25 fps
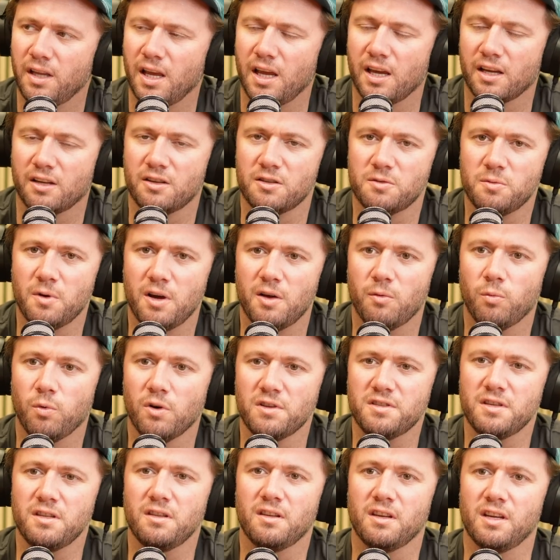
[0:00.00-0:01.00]
yeah, because
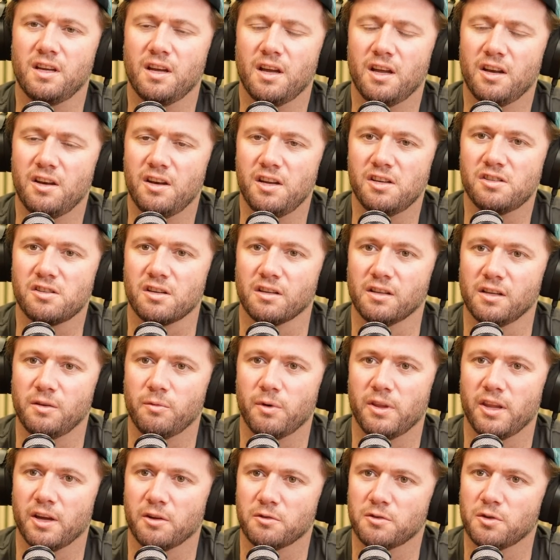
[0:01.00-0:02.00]
wasn't the initially
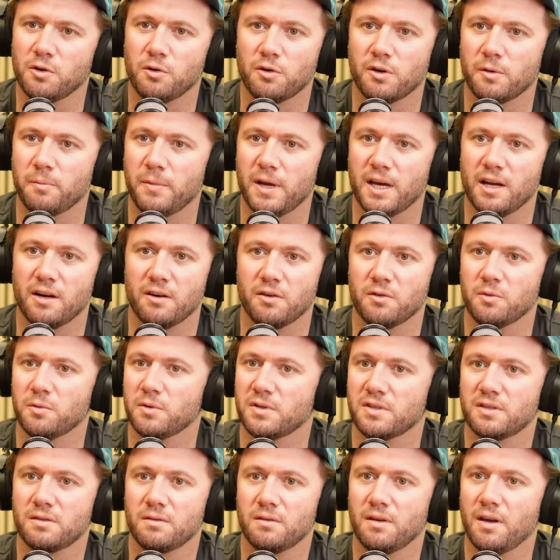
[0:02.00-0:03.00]
when they were talking about it, it
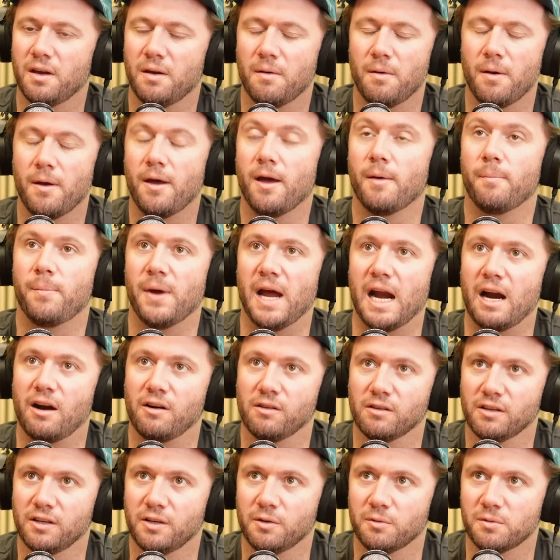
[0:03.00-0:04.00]
was
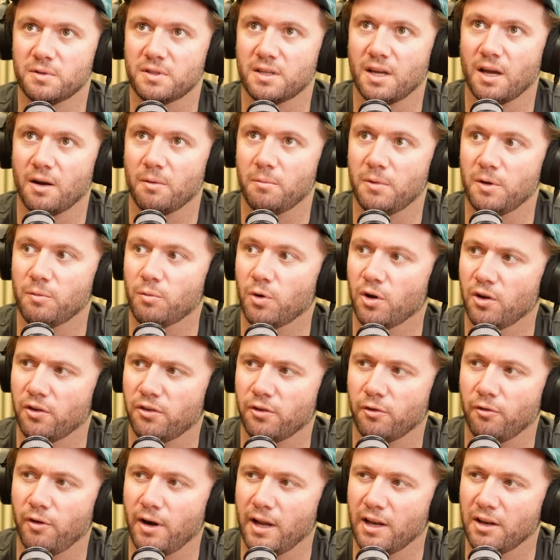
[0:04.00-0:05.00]
apparently it was going to be
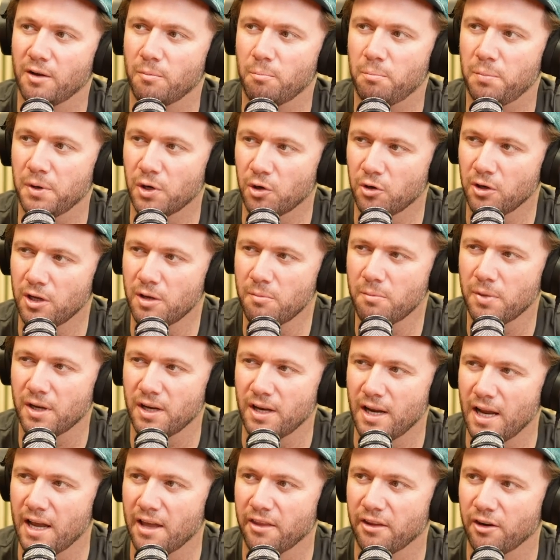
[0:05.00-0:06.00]
worth around $1 billion, but
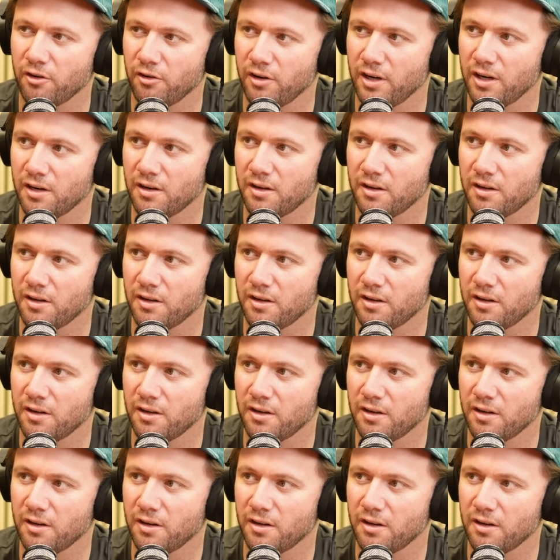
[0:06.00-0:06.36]
now they're in